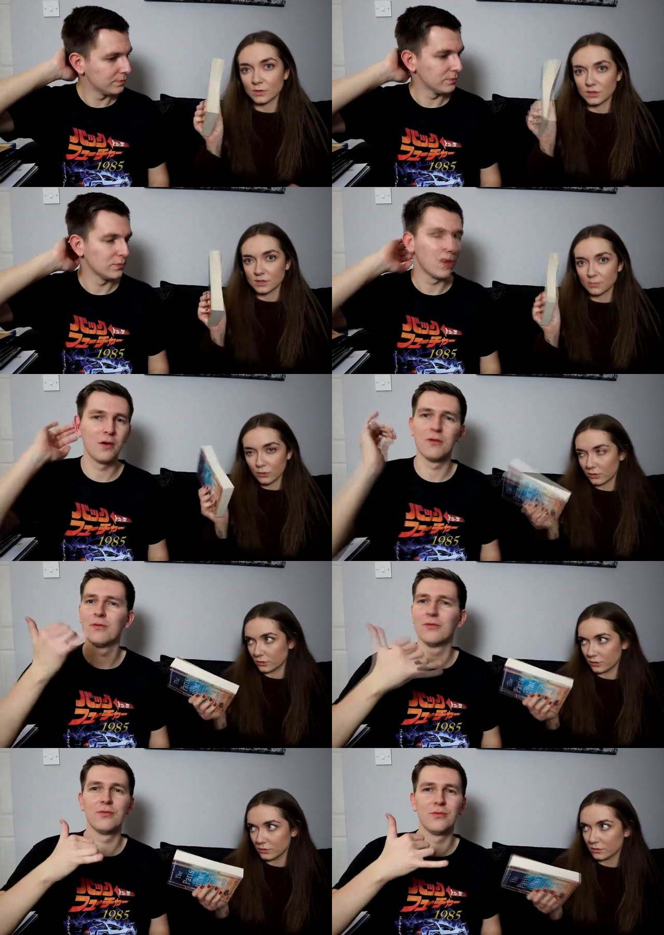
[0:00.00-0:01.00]
Speaker 1: which is more
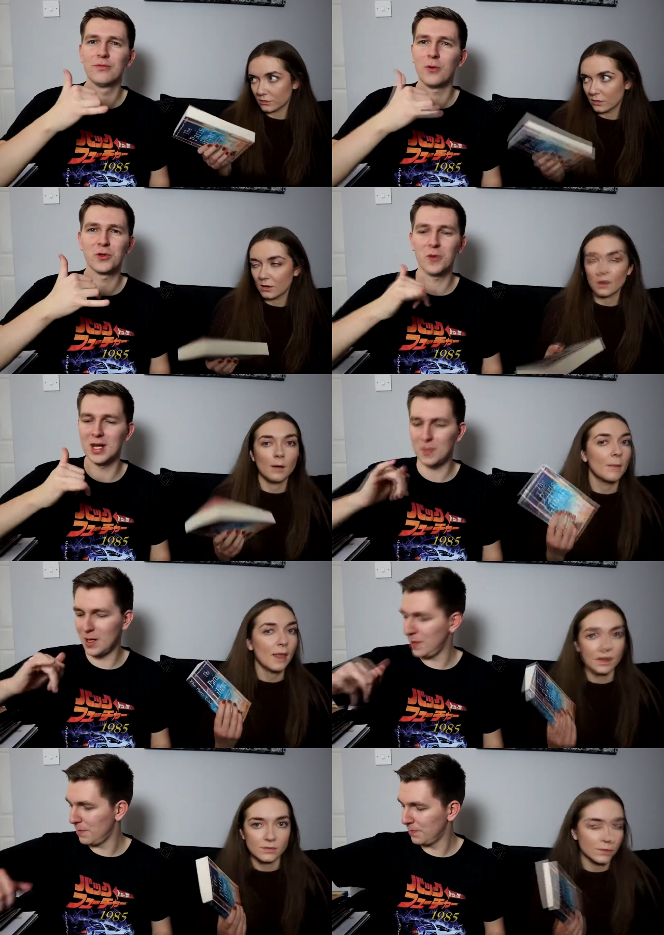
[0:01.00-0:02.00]
than yours. four twenty,
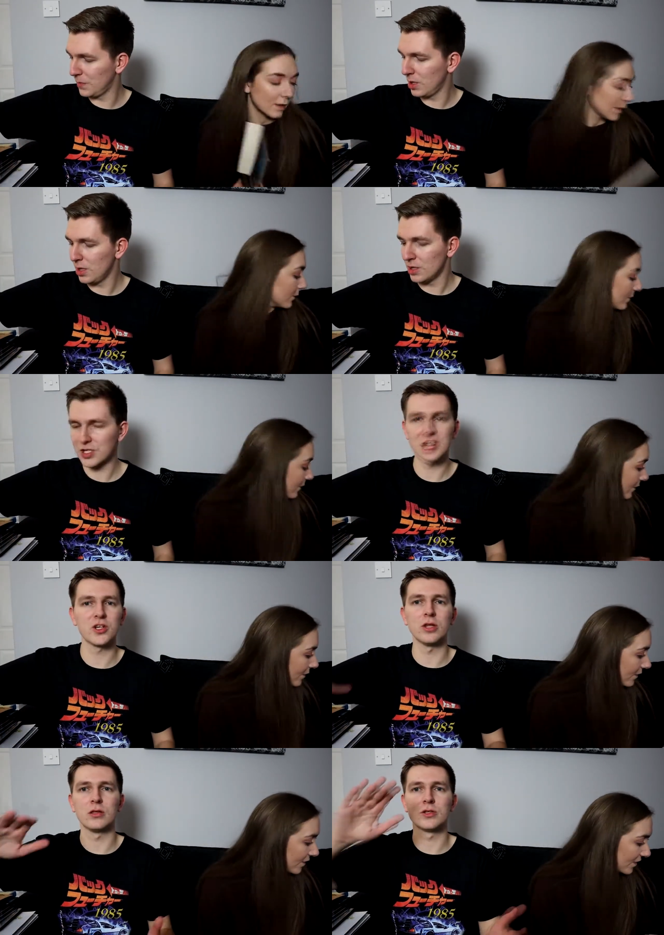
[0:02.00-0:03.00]
baby. That's okay. So
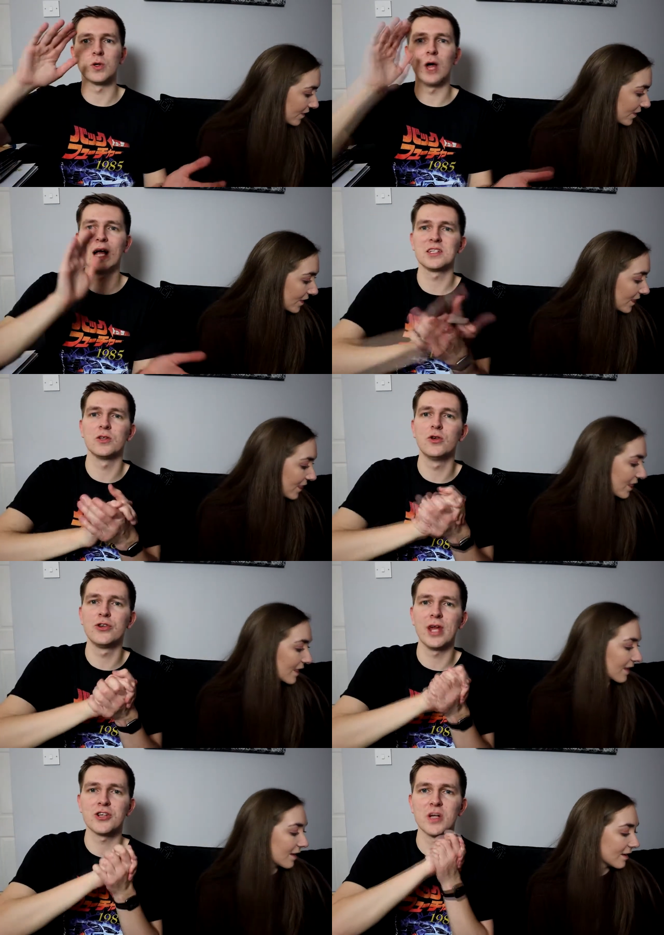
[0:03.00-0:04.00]
that's good. So that's the new
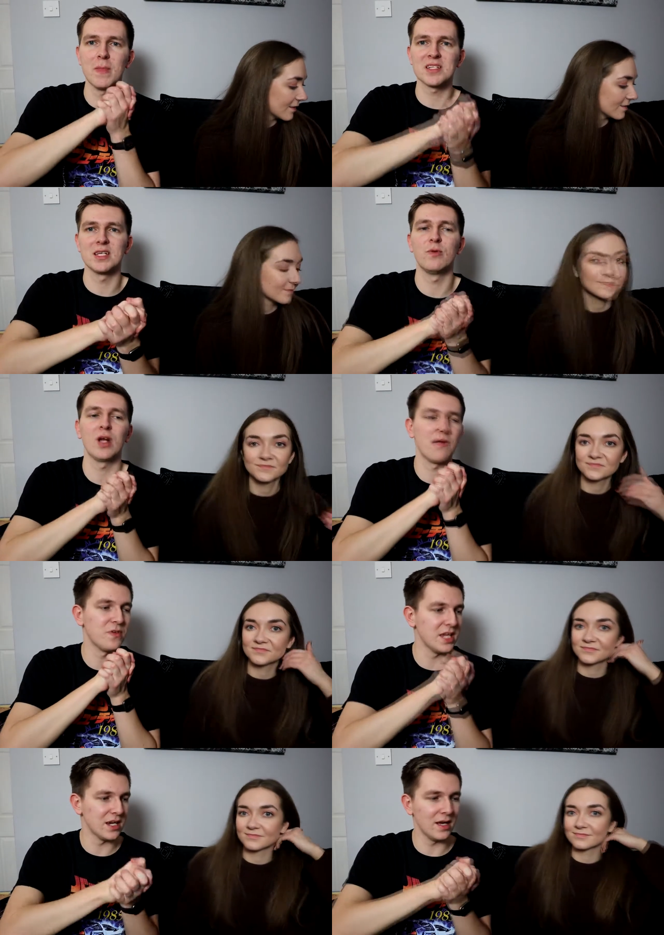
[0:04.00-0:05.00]
tradition, mystery book
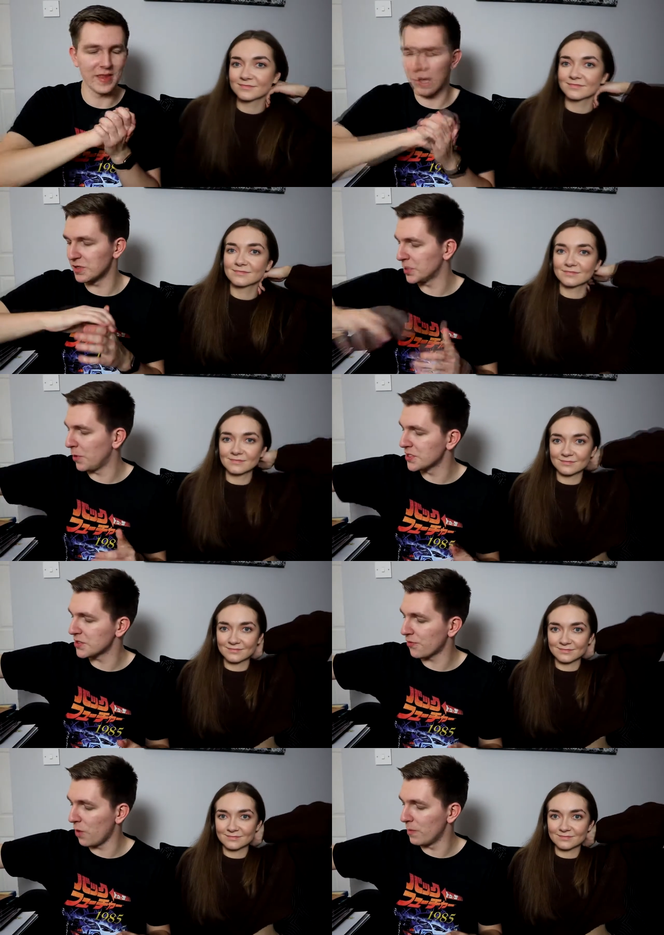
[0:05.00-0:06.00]
every year, and that was the
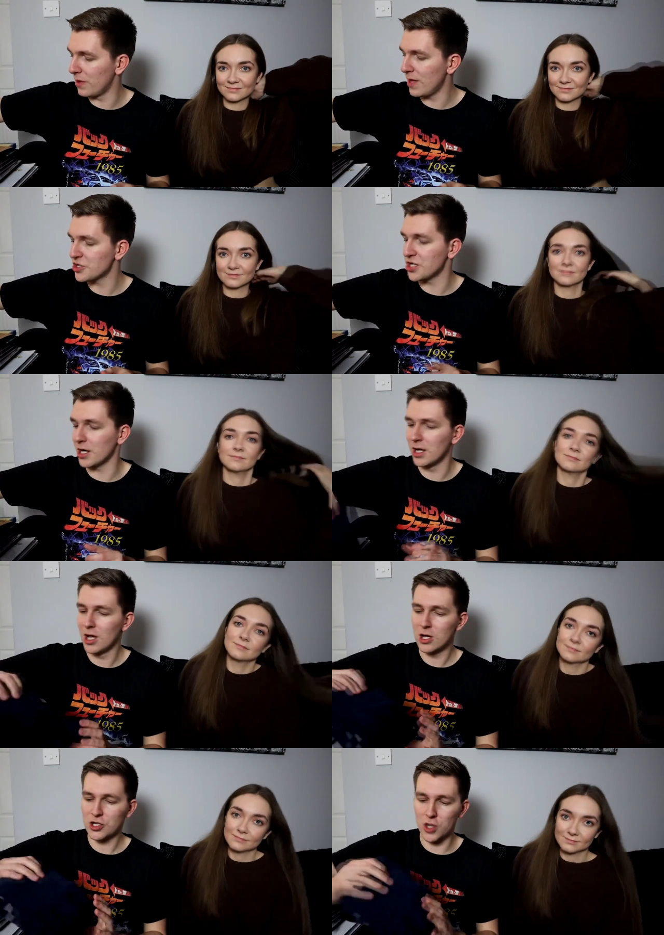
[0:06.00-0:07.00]
ones from this year.
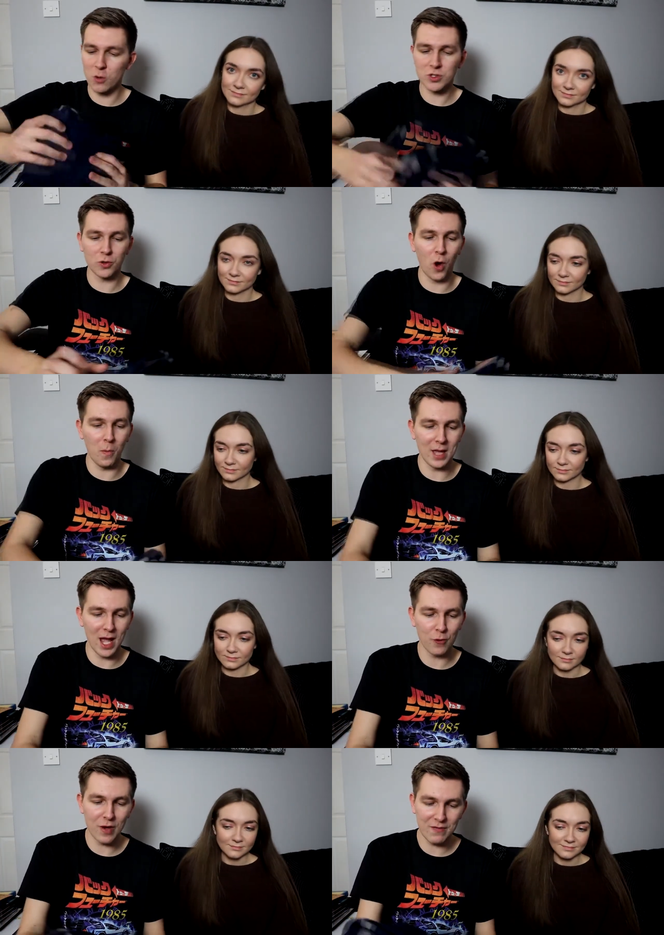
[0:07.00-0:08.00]
She also got
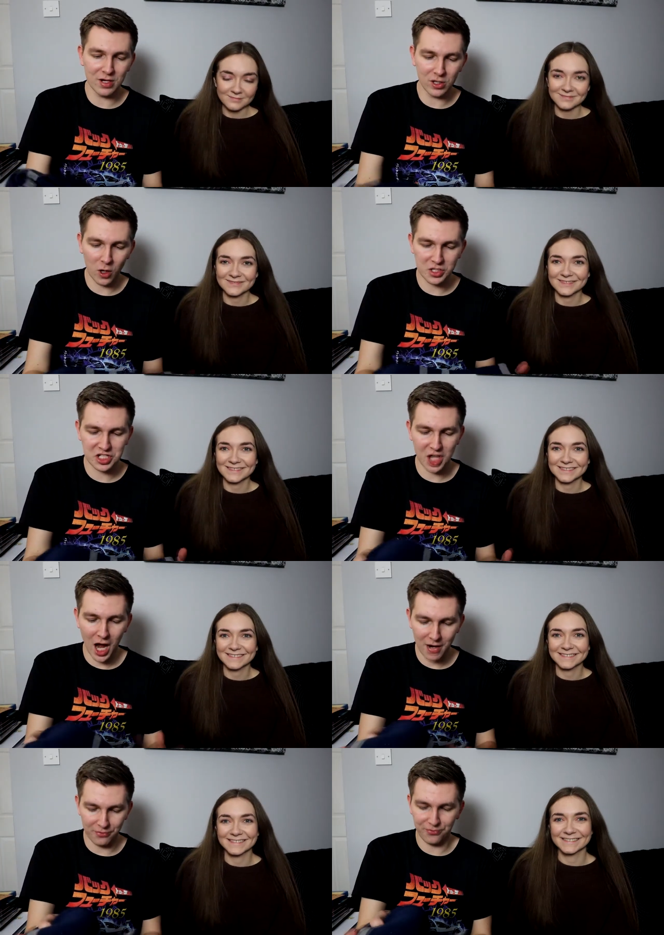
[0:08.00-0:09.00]
me a Ravenclaw
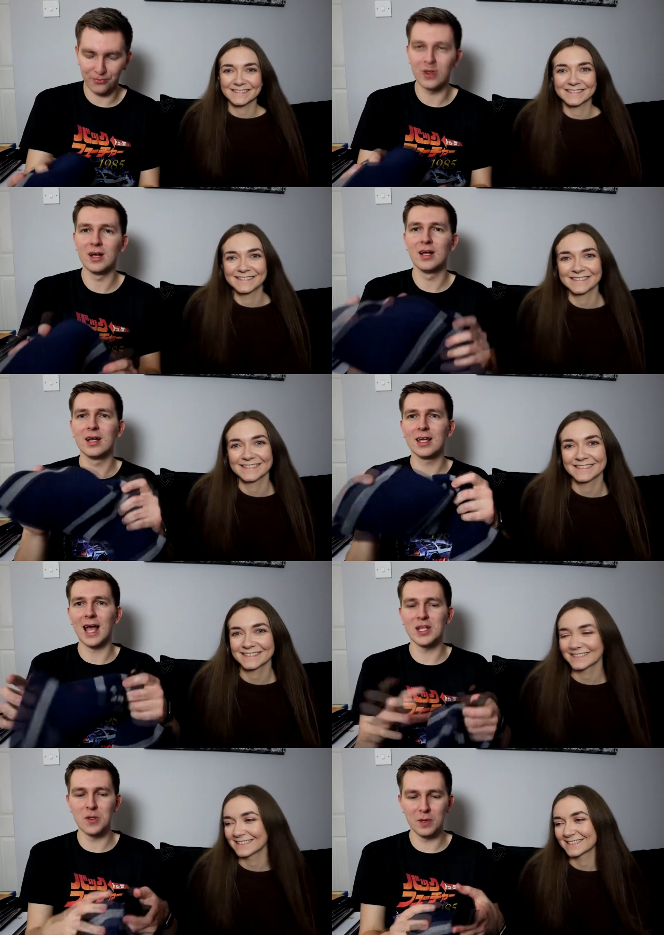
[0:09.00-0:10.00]
scarf.
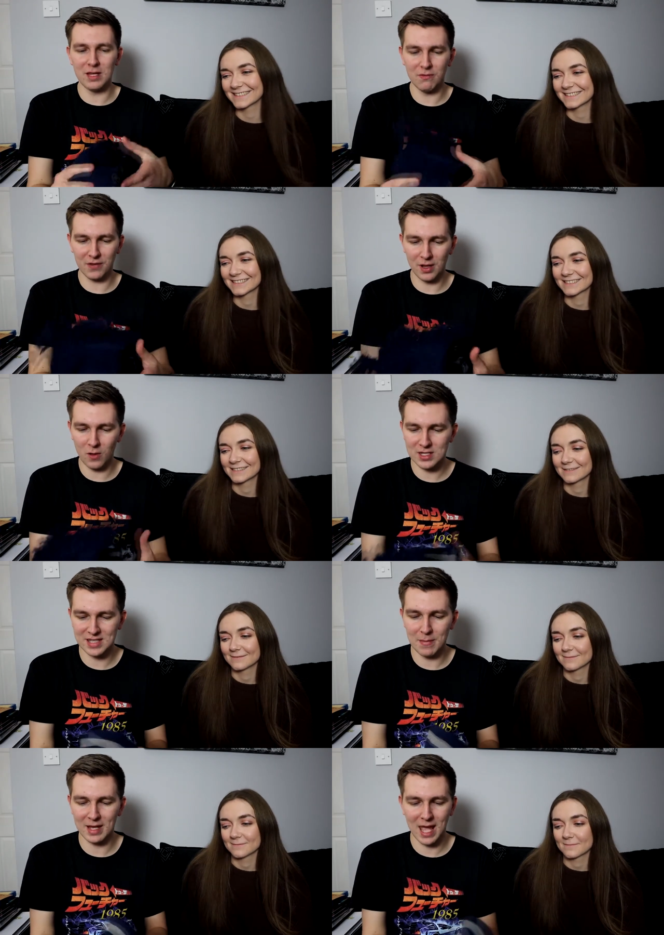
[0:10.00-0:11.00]
Can you believe it? For the
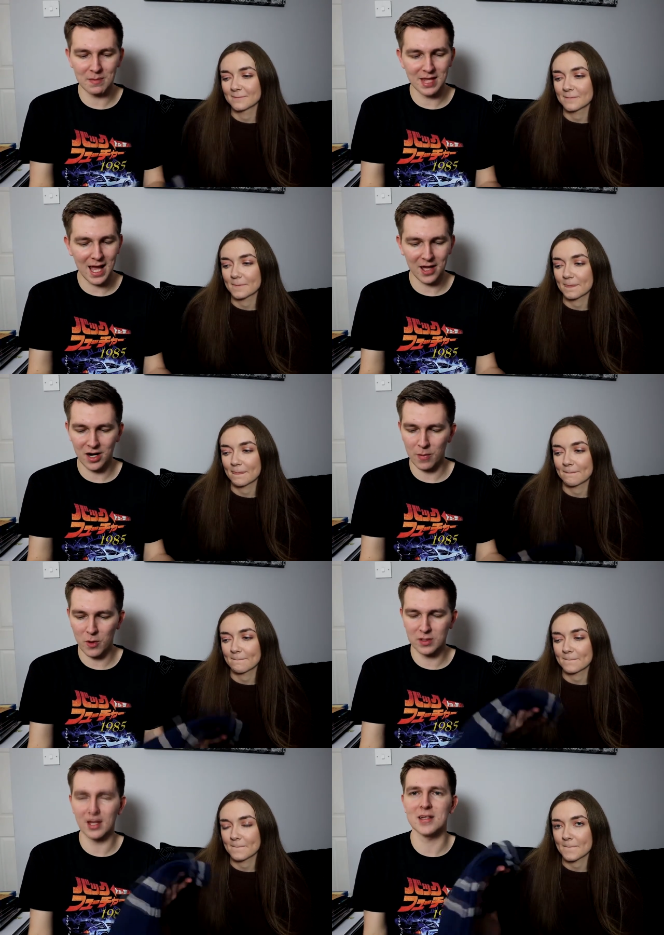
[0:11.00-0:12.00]
longest time I kept nagging her
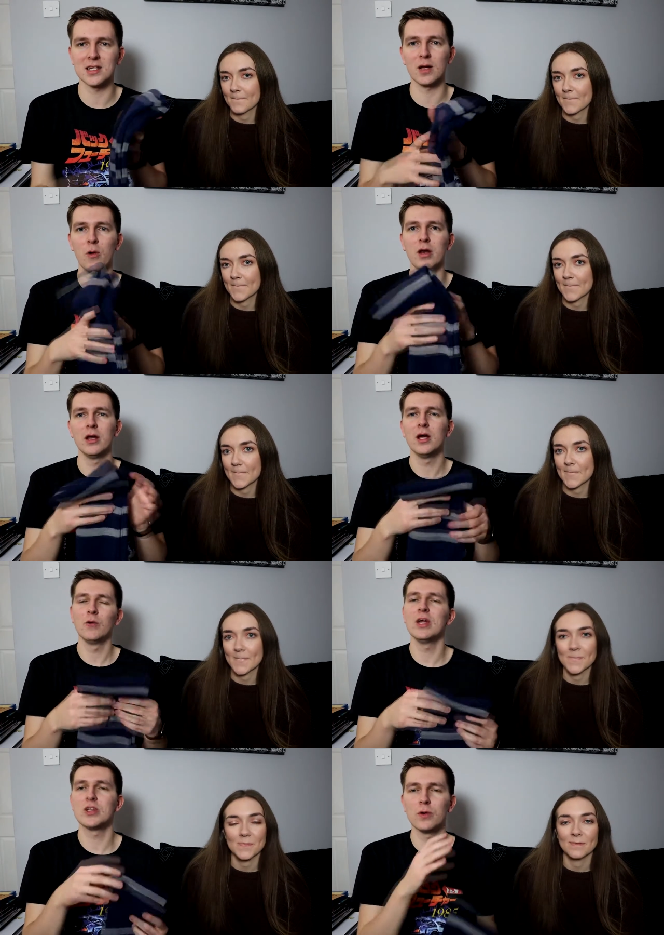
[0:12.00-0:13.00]
about it. I said I want...
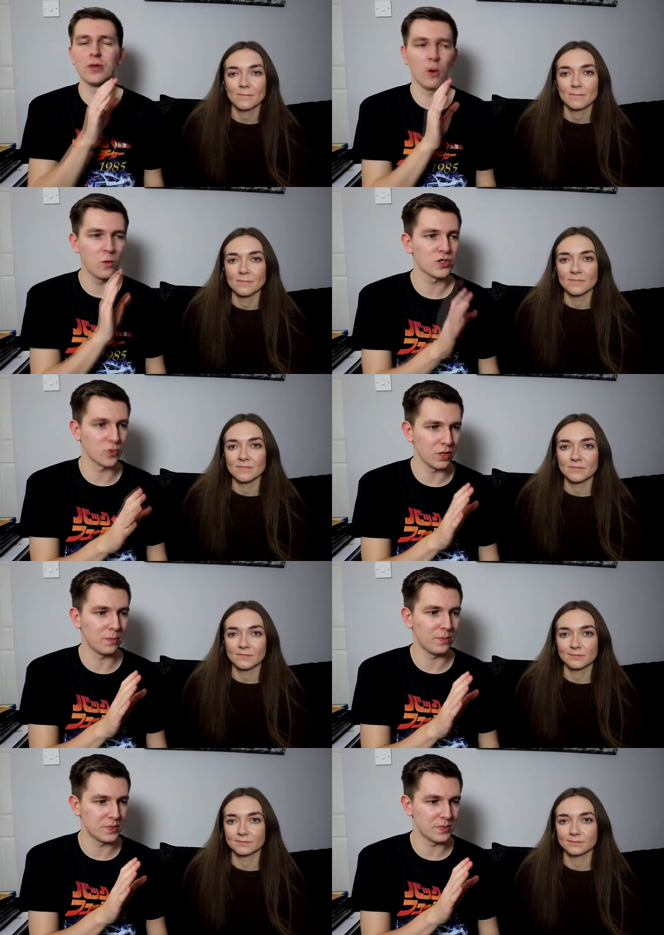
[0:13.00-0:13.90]
Rachel, the whole story